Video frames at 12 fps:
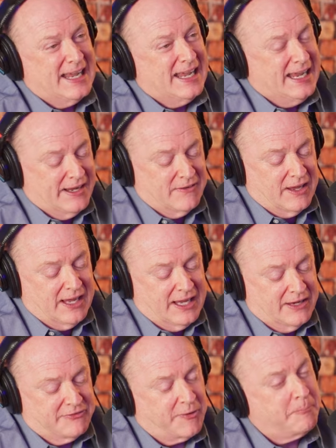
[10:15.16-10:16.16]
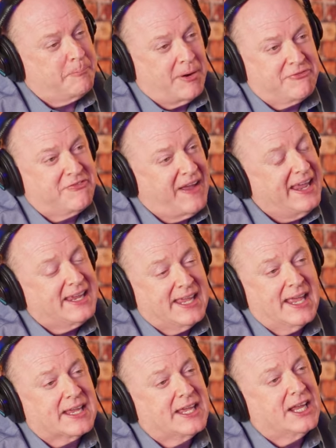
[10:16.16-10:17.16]
if, if a buffet
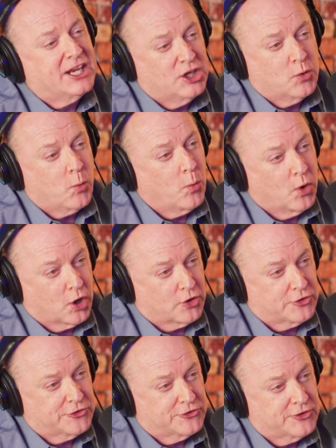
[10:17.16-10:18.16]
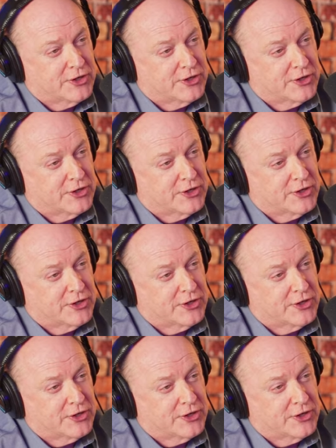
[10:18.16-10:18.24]
can't get any worse,